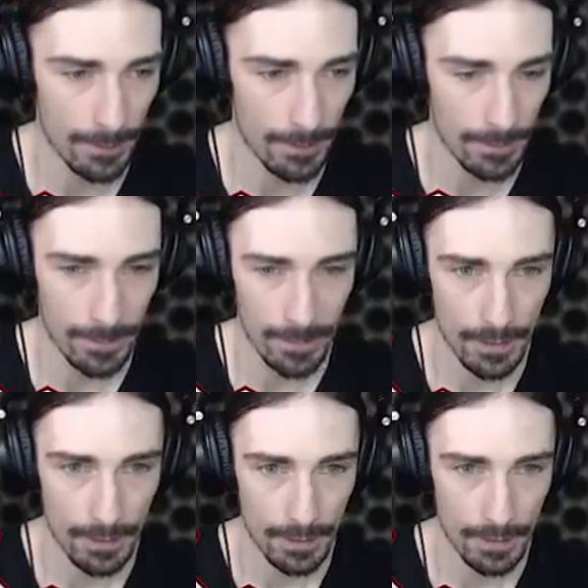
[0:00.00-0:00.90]

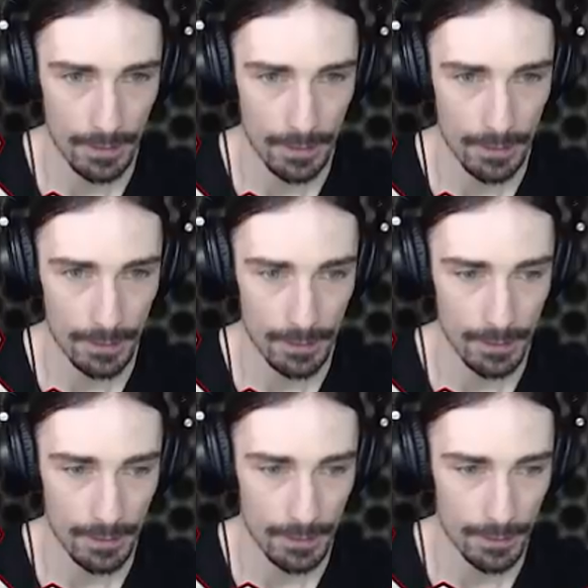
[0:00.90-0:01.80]

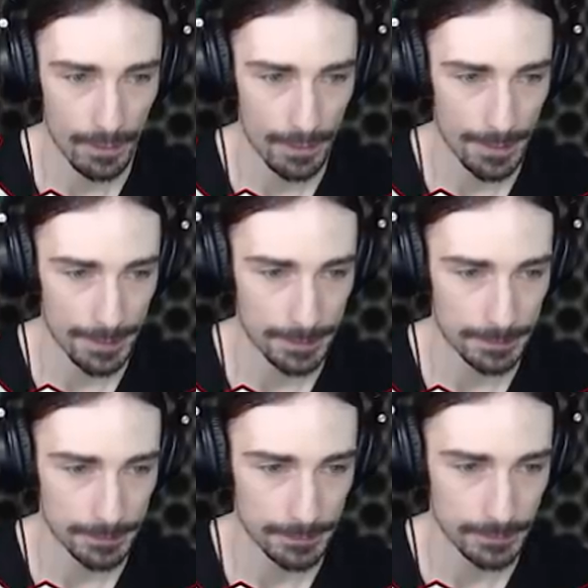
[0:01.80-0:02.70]

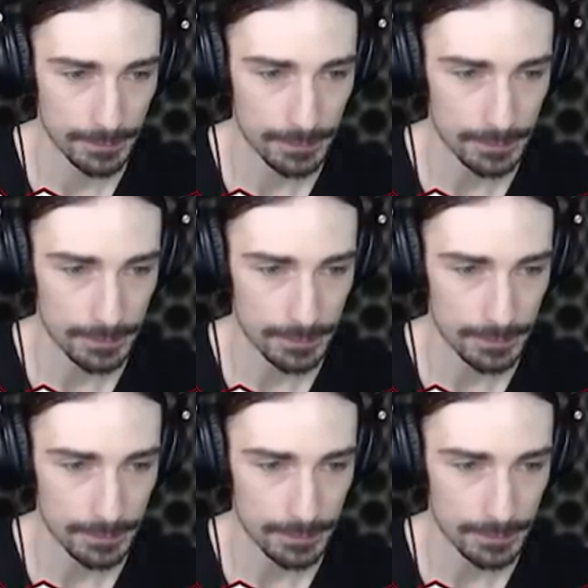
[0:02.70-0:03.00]
Nothing is said.